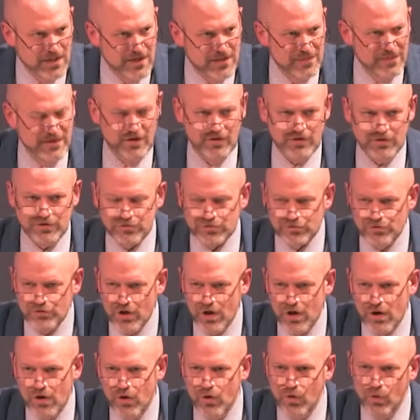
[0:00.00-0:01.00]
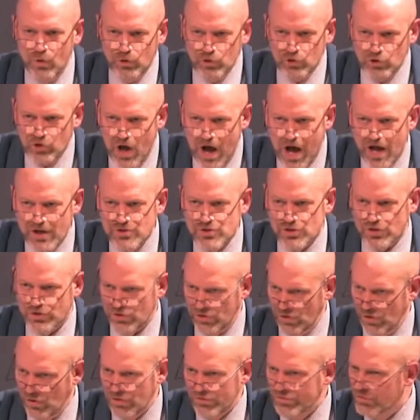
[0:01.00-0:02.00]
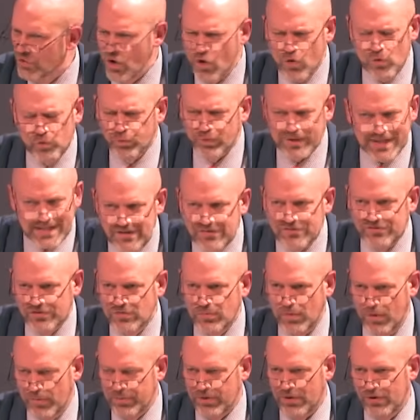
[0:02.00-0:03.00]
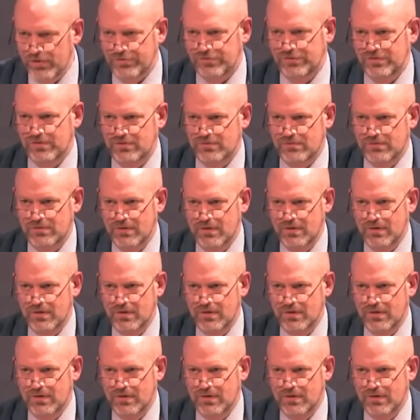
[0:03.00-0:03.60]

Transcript: There is no logical, no reasonable person